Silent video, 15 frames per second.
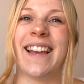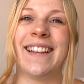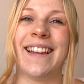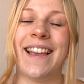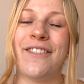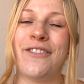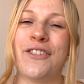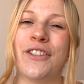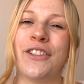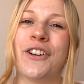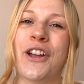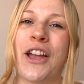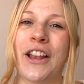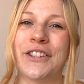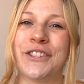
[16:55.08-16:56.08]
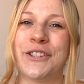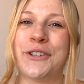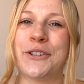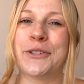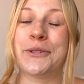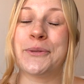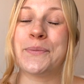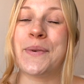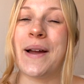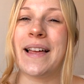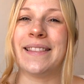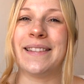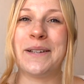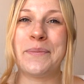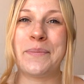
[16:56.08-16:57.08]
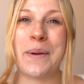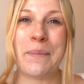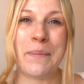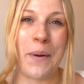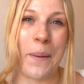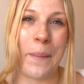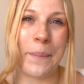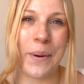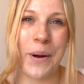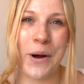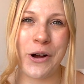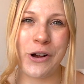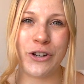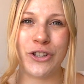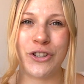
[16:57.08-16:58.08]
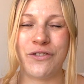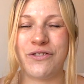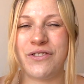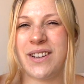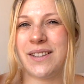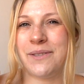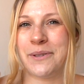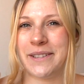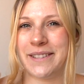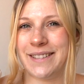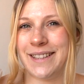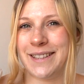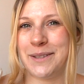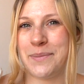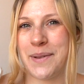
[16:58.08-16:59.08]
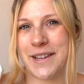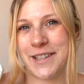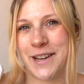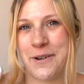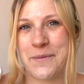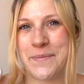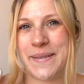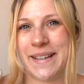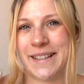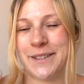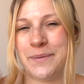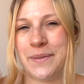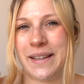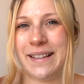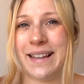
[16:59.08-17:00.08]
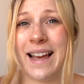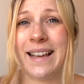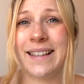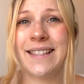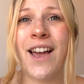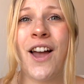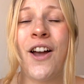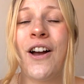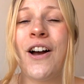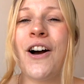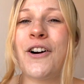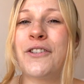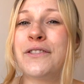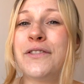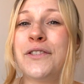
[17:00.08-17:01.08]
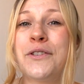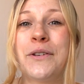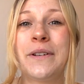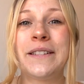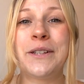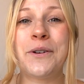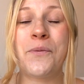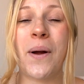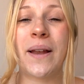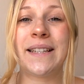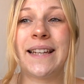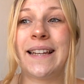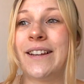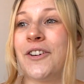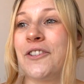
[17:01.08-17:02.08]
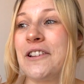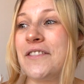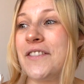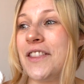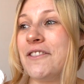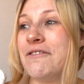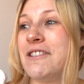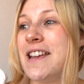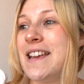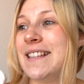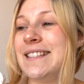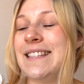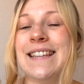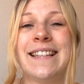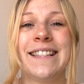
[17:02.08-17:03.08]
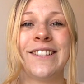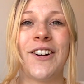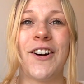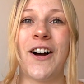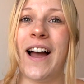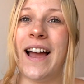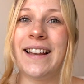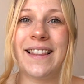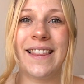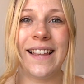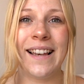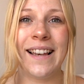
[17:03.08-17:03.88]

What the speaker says: And if you're looking to go somewhere a little bit more posh, you really wanted to splash out and make something nice, or if you're going to a wedding or even the races or anything